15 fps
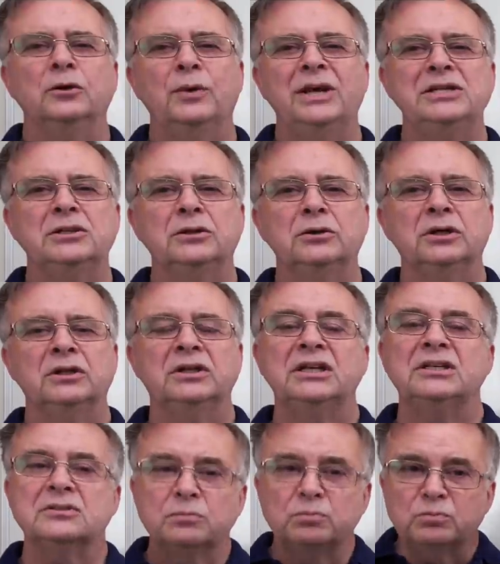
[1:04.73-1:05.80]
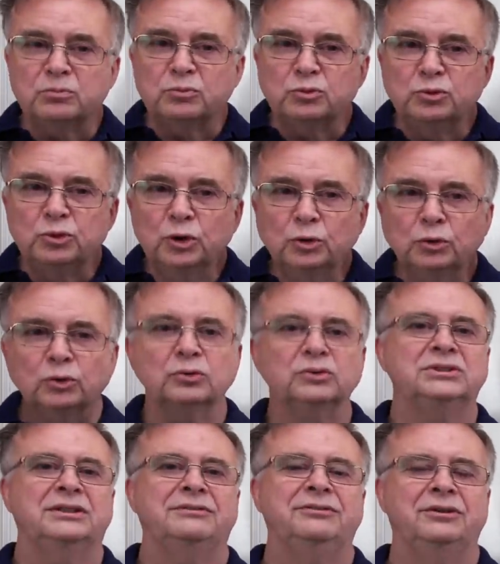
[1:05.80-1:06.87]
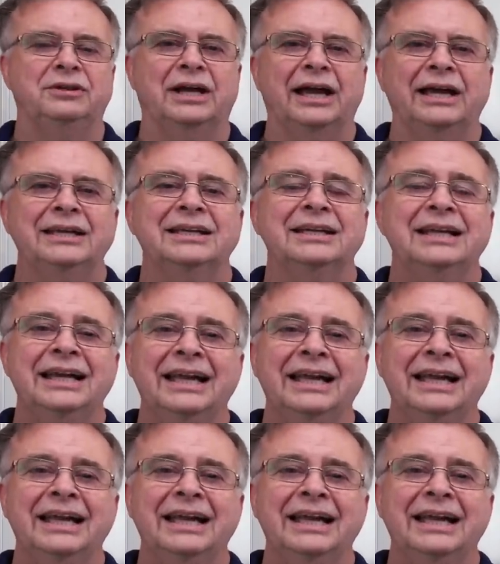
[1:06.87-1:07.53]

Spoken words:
the way to look at these rules, if you like,